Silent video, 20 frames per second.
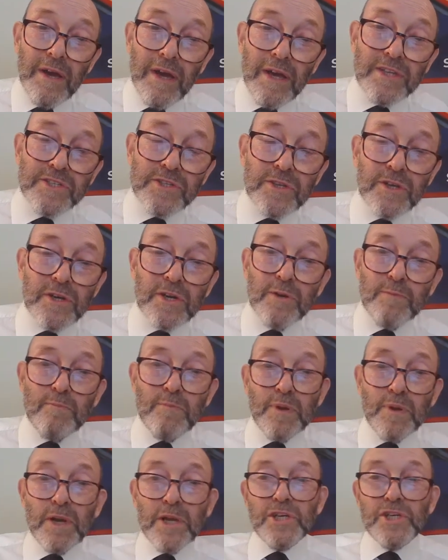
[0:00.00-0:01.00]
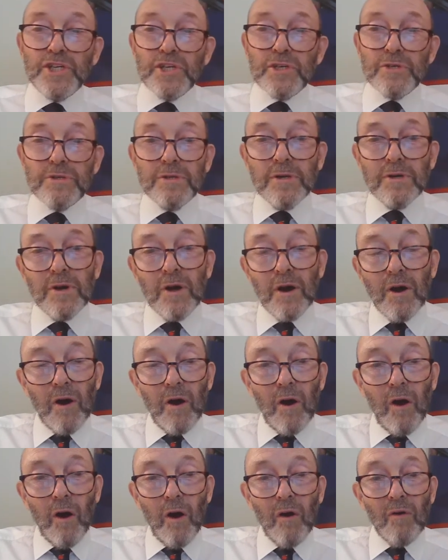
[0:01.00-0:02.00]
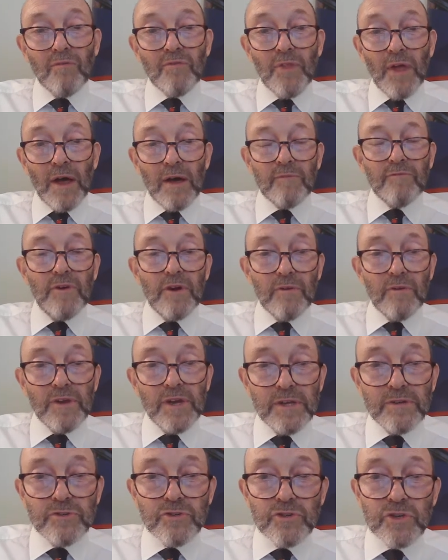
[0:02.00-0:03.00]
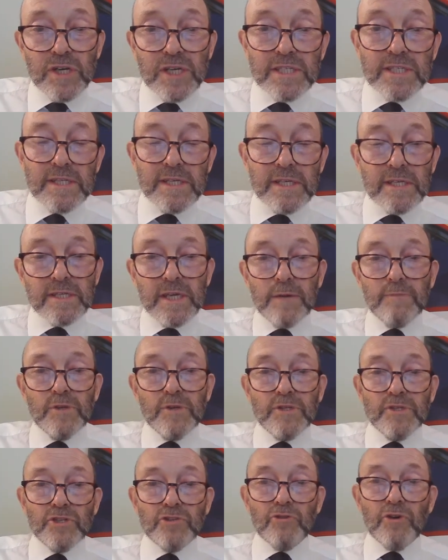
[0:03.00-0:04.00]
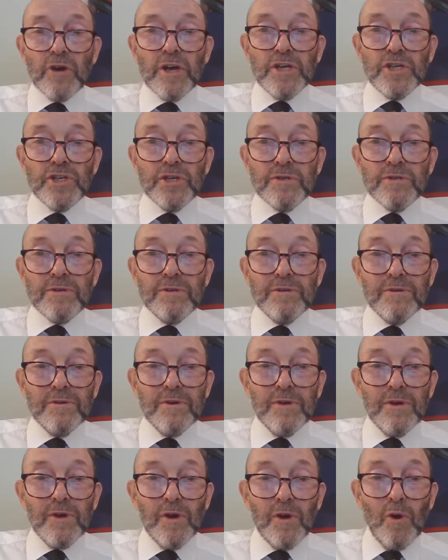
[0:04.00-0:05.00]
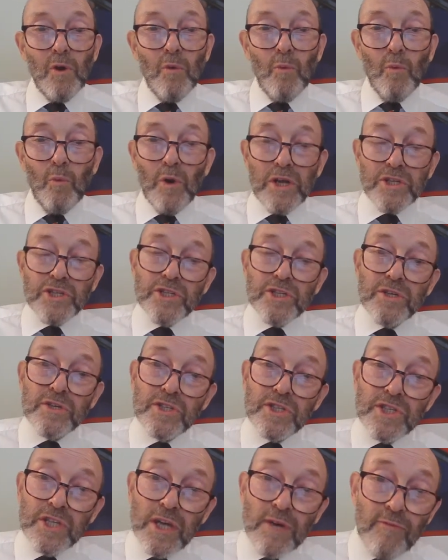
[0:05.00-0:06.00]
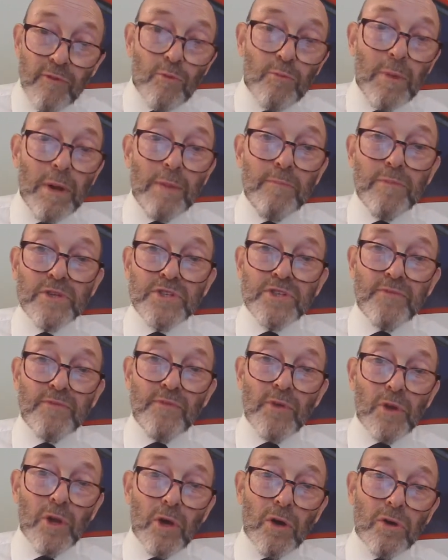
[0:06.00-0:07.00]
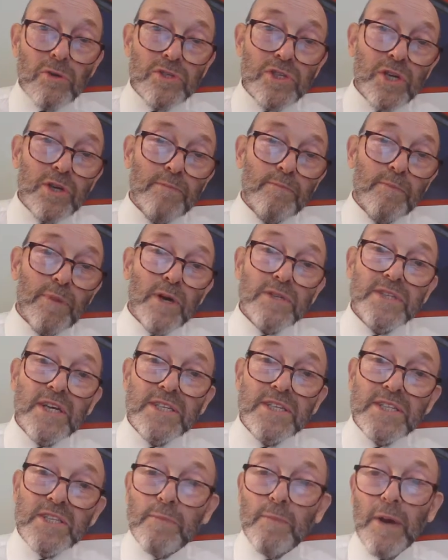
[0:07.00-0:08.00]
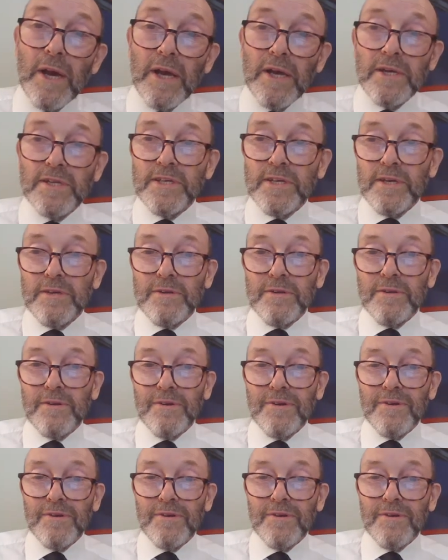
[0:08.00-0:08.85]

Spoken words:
is the completion of that very interesting demonstration, which several members of the lodge can participate in.